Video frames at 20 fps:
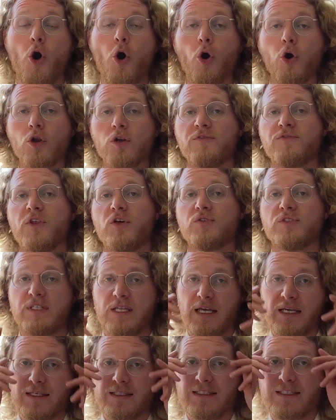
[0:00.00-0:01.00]
All of those
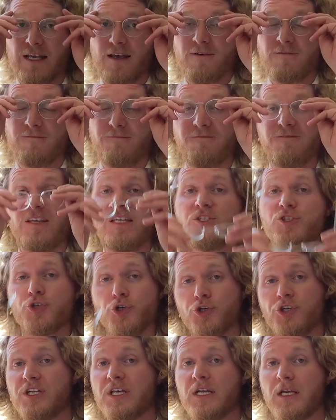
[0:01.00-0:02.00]
things
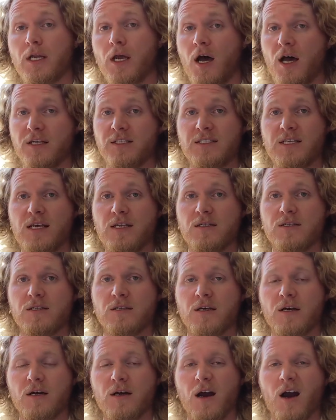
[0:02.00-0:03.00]
featured in content
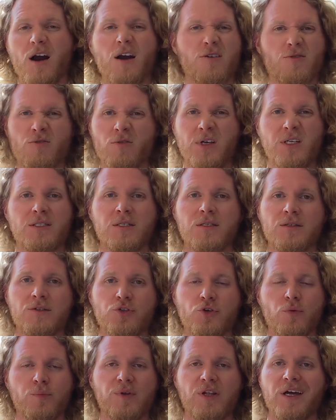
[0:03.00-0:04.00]
aren't reason
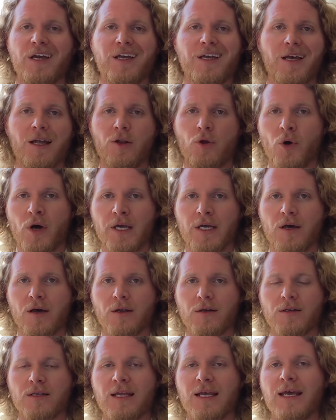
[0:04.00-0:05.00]
to apply a yellow icon.